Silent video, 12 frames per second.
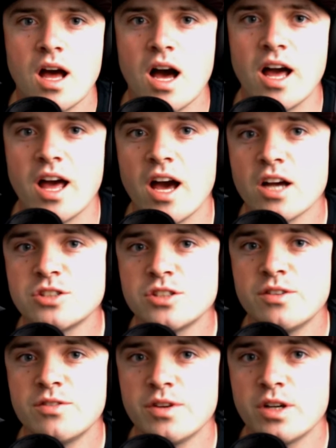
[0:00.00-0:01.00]
I
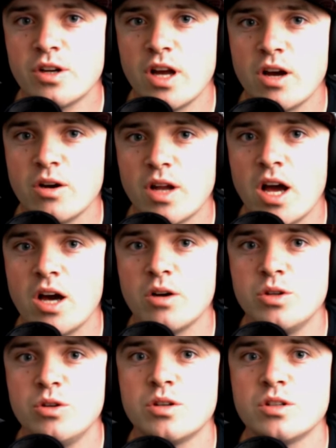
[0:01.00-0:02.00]
actually figured out how
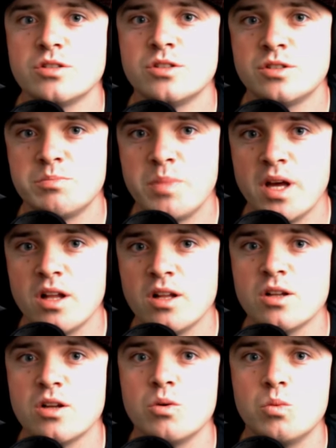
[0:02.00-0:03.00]
you can
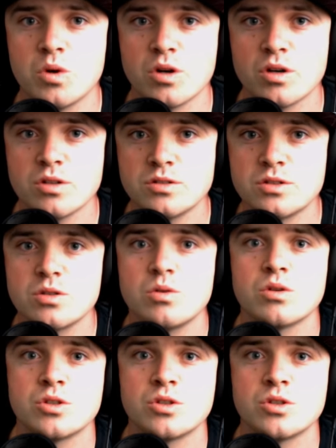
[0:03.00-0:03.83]
spell words or